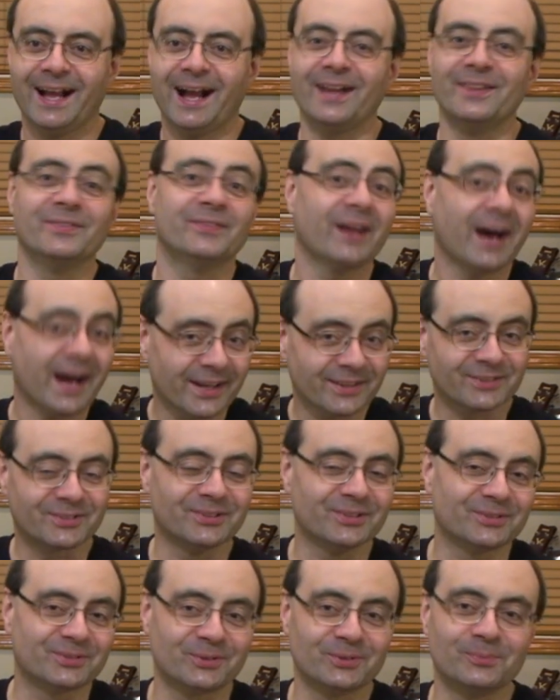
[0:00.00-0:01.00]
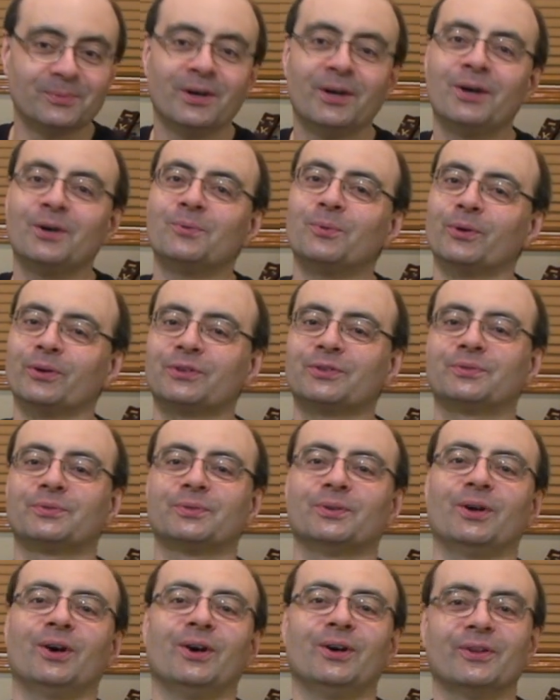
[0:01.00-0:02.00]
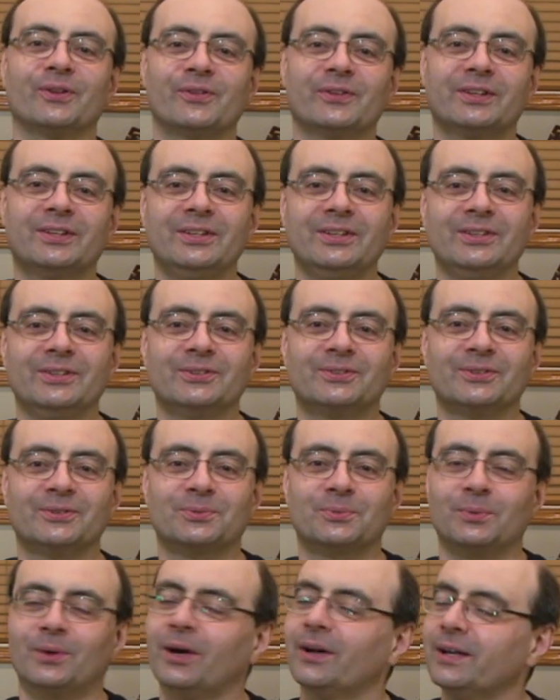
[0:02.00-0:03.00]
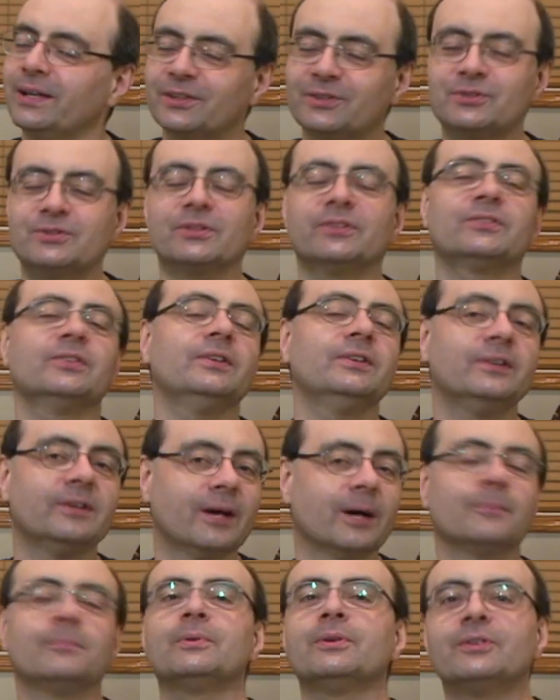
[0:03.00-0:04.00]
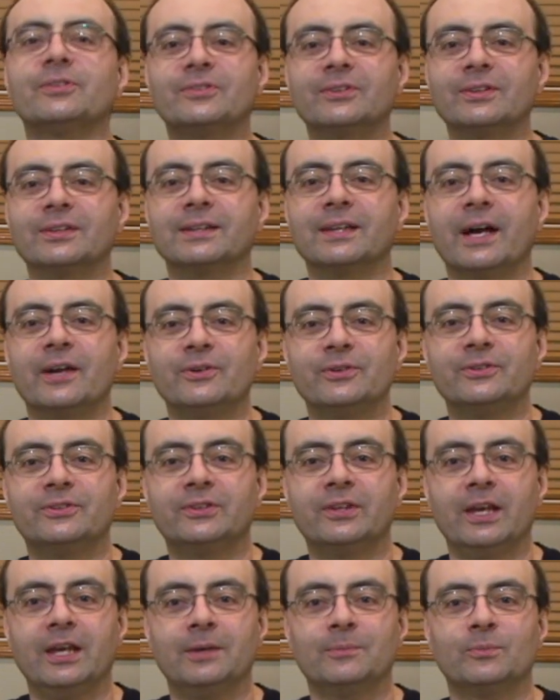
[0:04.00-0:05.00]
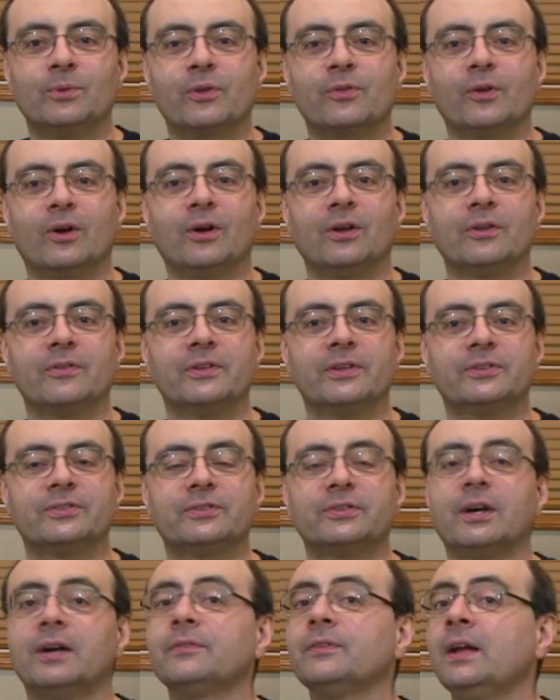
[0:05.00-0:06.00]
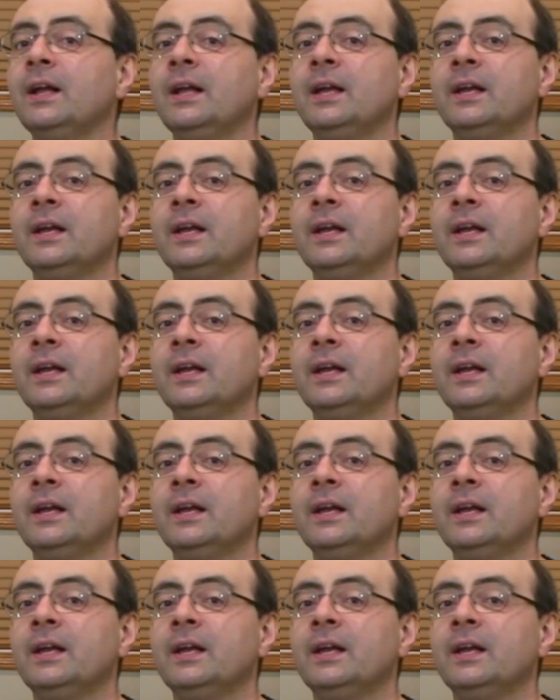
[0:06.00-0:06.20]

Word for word: And that system works for all the keys as well. It's just a numbers and letters game with all this stuff.